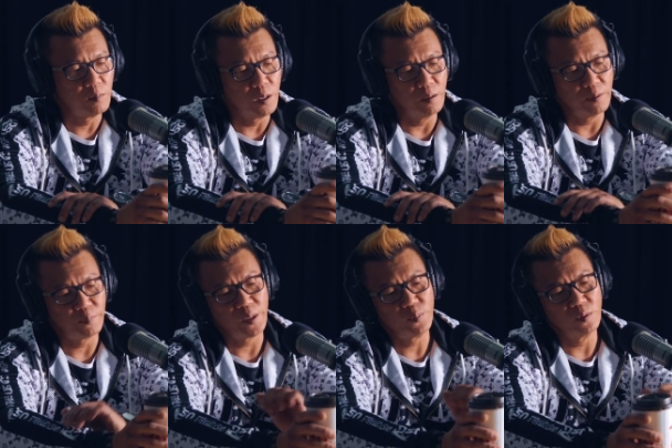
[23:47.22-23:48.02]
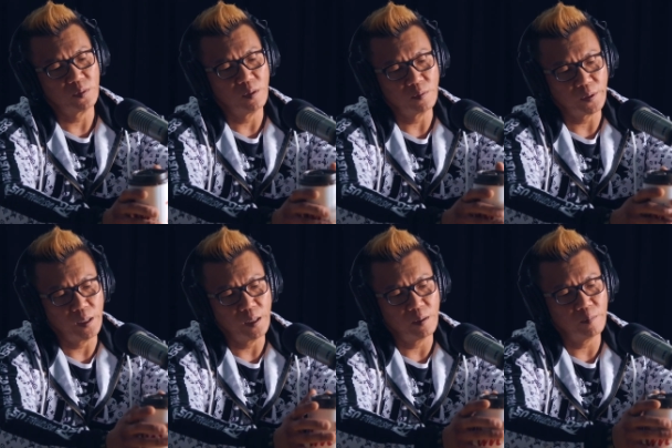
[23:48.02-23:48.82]
Well, if people don't
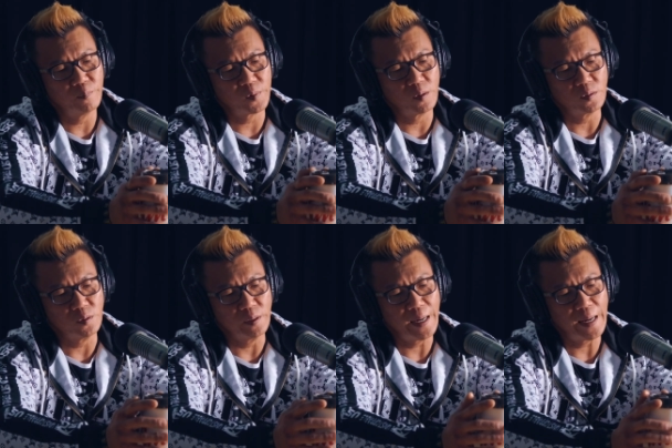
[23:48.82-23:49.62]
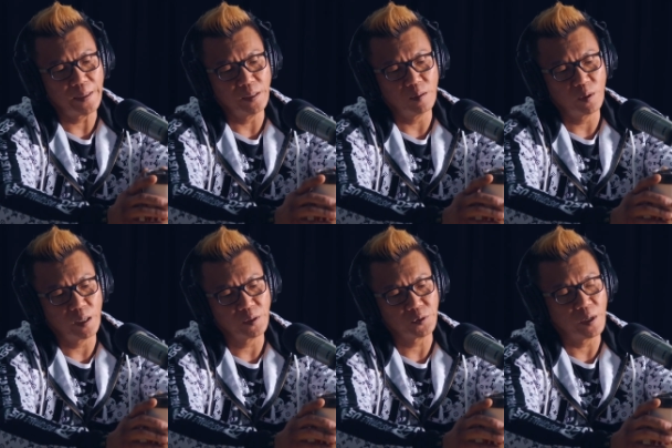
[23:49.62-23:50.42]
do that, what
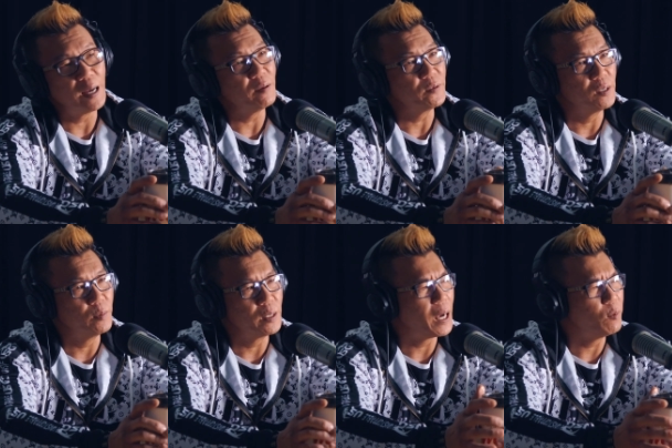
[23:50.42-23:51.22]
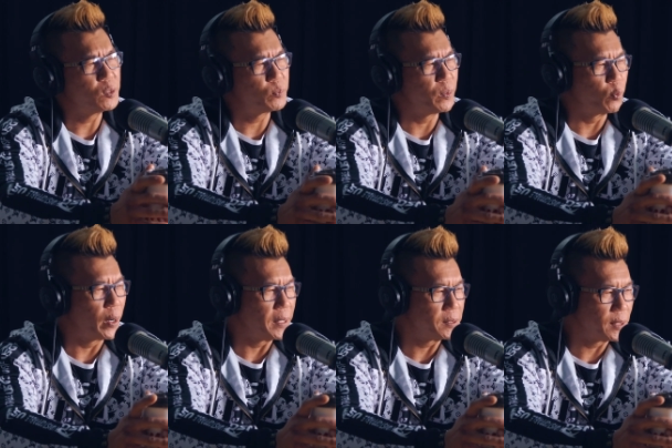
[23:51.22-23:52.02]
else you have? I always been
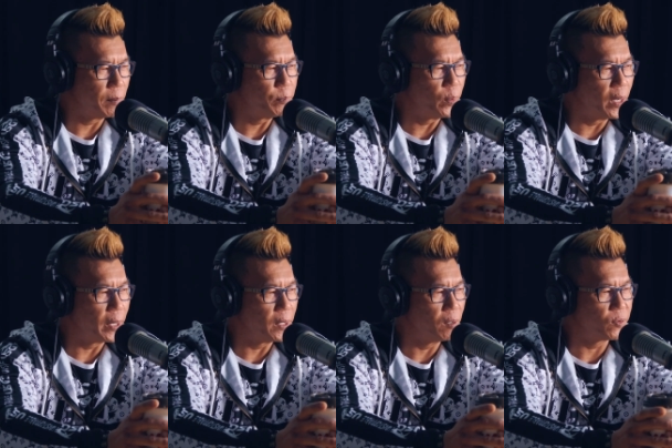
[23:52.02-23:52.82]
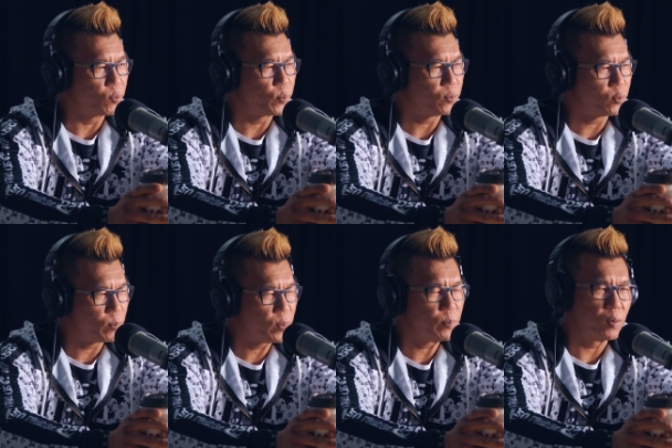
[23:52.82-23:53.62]
raised up, if you
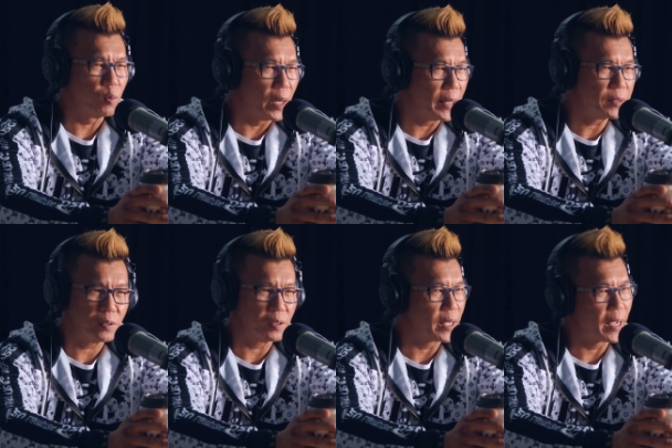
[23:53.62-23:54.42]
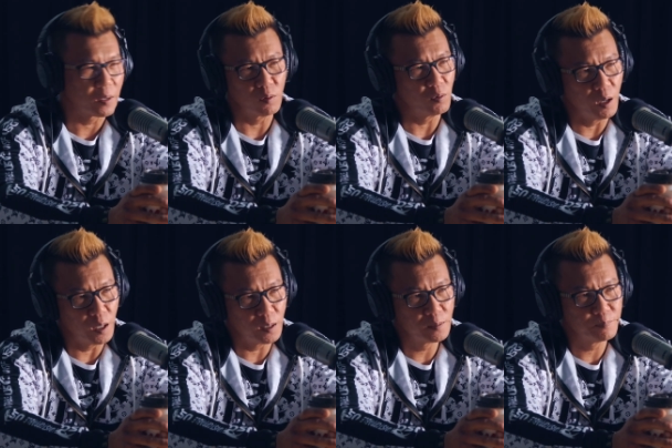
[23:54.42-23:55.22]
treat people right, you can't go
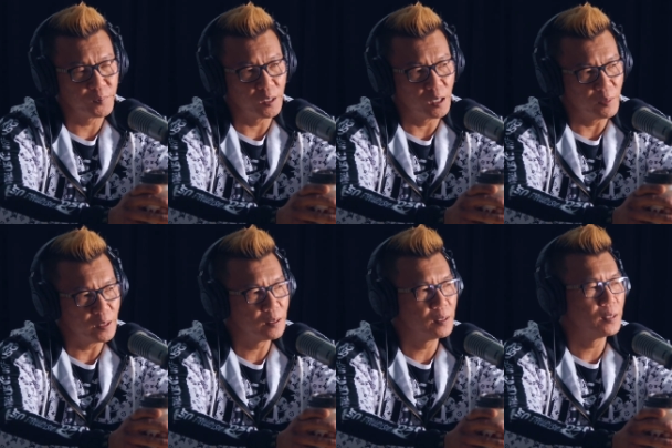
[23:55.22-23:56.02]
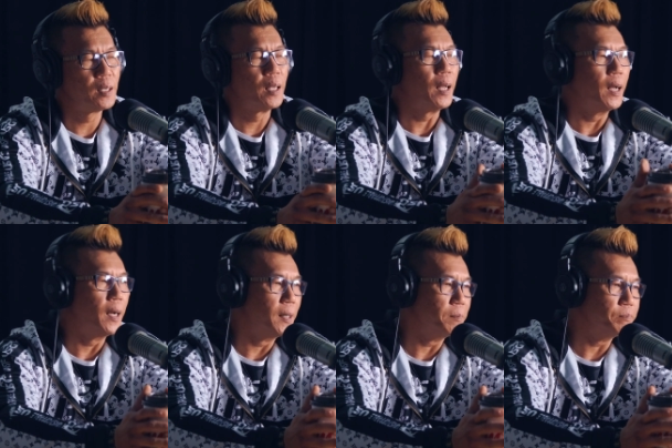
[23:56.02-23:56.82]
wrong. You know what I mean?
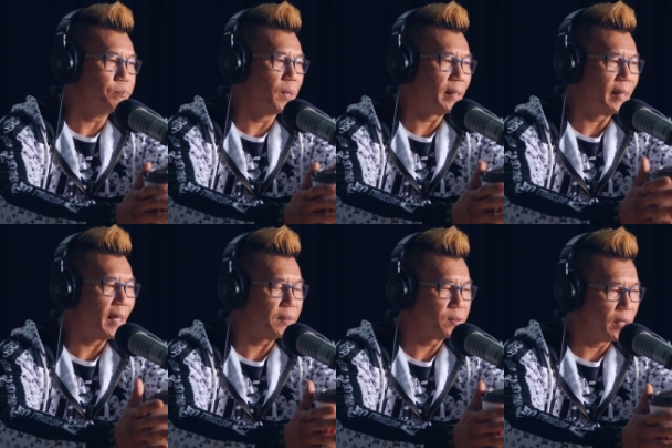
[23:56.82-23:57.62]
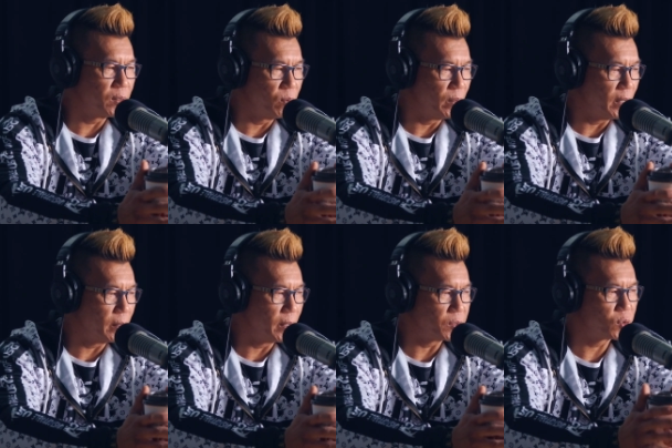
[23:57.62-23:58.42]
My dad said to
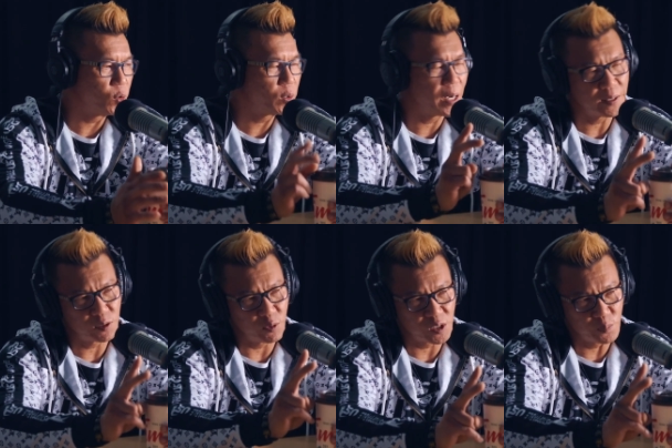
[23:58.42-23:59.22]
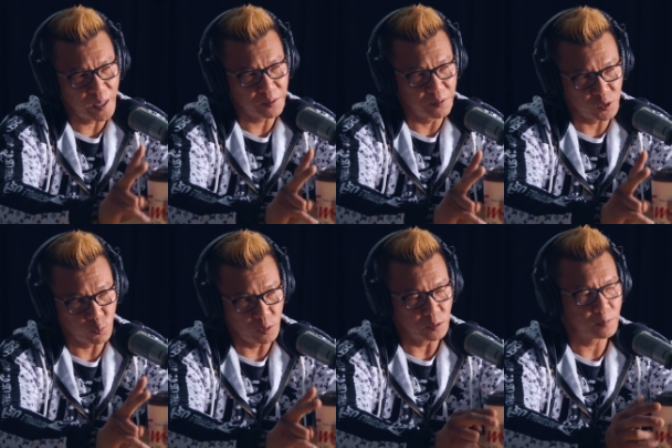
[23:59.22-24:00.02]
me, there's two kinds of respect in this
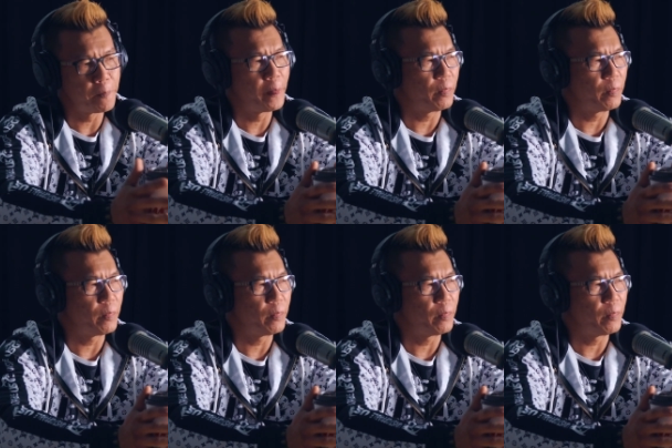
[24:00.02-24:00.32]
world.